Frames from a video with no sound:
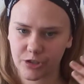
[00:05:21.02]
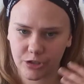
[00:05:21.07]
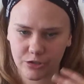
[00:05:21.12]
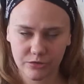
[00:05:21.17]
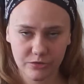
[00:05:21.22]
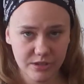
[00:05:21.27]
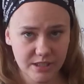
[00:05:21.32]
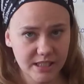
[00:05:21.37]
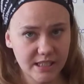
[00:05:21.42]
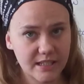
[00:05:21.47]

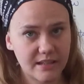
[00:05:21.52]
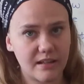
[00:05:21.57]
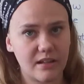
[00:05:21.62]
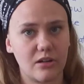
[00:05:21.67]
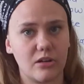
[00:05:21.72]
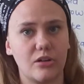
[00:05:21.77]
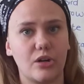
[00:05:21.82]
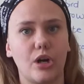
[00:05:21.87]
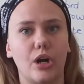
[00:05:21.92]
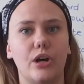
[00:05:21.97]
you'll see
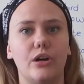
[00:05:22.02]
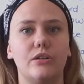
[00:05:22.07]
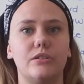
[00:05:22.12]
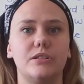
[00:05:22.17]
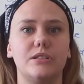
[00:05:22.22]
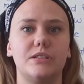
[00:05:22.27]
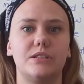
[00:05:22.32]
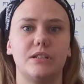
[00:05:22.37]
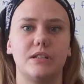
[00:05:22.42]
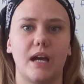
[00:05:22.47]
there are
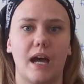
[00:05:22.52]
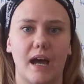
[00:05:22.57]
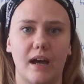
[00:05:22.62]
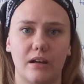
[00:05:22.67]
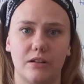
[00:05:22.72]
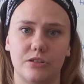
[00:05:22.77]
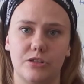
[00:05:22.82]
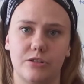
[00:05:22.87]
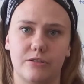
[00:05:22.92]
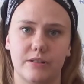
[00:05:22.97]
codes
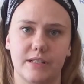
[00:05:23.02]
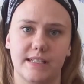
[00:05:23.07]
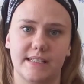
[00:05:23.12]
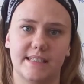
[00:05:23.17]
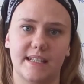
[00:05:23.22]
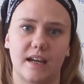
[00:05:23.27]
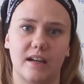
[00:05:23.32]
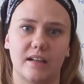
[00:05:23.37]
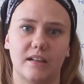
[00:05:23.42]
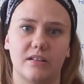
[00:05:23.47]
how to
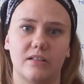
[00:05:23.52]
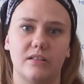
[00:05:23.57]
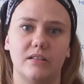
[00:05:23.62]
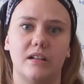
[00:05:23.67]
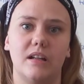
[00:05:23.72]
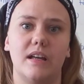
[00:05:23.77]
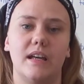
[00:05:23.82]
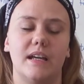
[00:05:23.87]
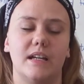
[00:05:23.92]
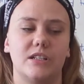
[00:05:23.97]
recycle.
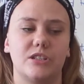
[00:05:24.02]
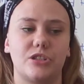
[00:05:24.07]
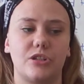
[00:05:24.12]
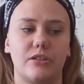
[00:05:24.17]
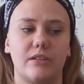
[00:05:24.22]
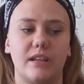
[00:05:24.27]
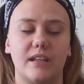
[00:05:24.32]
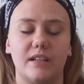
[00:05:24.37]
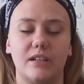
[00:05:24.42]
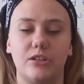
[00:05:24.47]
So
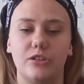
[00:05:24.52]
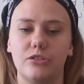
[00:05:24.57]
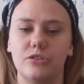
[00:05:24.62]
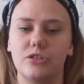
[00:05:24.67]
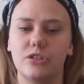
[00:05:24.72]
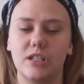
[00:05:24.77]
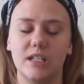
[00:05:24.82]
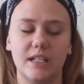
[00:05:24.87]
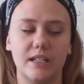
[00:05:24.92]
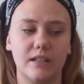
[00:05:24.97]
then
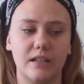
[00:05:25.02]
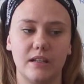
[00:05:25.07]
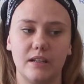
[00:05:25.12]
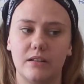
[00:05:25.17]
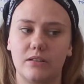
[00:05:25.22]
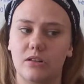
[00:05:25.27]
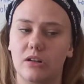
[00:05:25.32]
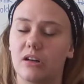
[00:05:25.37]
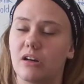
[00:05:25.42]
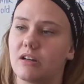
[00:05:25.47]
usually
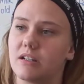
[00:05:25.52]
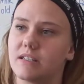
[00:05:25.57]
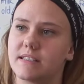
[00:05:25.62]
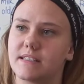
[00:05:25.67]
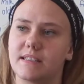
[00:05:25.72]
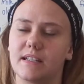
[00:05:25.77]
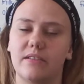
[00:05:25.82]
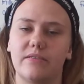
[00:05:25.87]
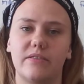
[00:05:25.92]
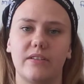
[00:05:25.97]
a
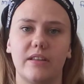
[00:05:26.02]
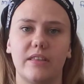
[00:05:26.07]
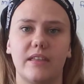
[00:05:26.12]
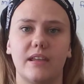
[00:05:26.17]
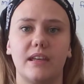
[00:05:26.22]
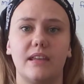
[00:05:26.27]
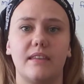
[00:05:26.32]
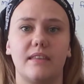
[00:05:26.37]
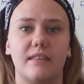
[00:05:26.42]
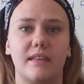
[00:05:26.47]
glass,
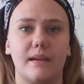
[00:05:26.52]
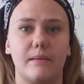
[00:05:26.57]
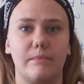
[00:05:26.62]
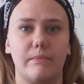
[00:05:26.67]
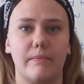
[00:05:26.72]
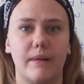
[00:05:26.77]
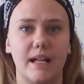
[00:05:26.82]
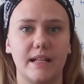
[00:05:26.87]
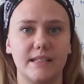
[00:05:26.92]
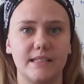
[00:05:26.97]
everything, they
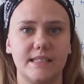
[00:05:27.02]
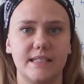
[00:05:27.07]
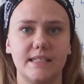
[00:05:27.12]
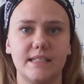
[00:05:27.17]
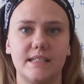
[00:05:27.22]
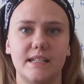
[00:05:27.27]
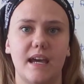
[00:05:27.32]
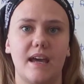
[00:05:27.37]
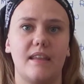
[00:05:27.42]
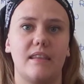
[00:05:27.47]
melt
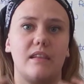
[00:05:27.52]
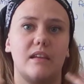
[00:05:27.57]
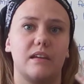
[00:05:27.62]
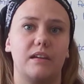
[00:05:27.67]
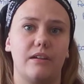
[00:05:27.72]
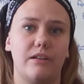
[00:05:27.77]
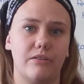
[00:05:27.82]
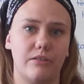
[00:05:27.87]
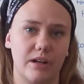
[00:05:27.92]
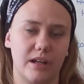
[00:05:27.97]
it and
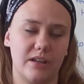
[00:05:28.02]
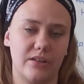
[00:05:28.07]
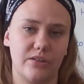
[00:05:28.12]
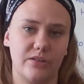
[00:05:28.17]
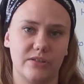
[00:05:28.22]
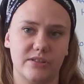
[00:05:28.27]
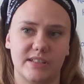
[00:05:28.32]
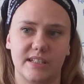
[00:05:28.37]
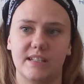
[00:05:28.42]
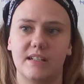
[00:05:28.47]
they
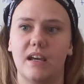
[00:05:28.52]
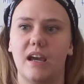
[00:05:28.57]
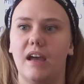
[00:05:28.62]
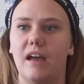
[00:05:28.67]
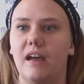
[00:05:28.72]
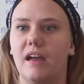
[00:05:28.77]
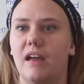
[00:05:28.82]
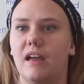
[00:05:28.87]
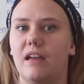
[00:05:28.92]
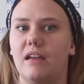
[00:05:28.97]
reuse it.
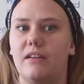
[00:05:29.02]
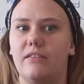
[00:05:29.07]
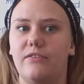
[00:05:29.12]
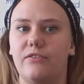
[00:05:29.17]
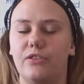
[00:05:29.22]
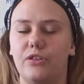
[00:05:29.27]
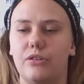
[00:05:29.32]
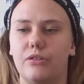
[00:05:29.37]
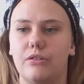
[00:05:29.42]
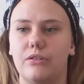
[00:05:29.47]

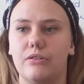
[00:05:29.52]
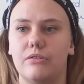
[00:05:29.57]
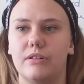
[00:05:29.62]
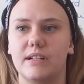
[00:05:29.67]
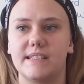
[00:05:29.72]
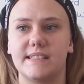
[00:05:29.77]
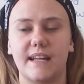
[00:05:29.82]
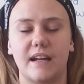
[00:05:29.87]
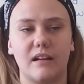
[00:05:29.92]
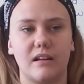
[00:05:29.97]
If you
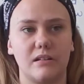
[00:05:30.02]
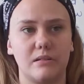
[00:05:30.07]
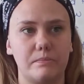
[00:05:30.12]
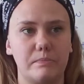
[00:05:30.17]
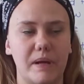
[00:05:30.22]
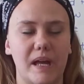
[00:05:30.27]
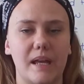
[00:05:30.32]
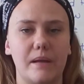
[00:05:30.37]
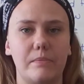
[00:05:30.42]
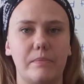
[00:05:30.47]

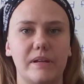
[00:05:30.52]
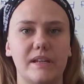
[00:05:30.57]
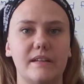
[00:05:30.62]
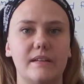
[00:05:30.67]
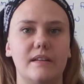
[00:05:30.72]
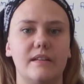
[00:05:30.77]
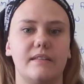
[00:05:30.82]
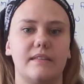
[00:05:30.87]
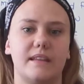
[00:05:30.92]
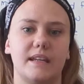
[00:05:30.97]
recycle
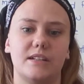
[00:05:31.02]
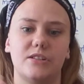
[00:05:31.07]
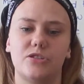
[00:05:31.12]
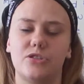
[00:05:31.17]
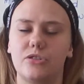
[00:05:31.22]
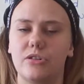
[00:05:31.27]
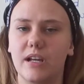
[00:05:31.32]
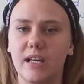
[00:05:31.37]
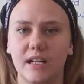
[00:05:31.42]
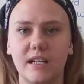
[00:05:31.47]
paper, they
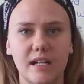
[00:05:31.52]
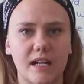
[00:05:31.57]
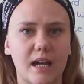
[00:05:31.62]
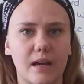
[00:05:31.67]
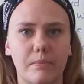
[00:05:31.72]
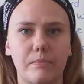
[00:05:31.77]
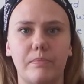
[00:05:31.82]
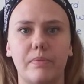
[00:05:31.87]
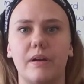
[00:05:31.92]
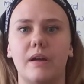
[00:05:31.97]
shred it
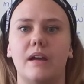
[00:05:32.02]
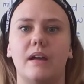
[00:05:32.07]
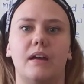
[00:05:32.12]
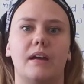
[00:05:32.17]
up,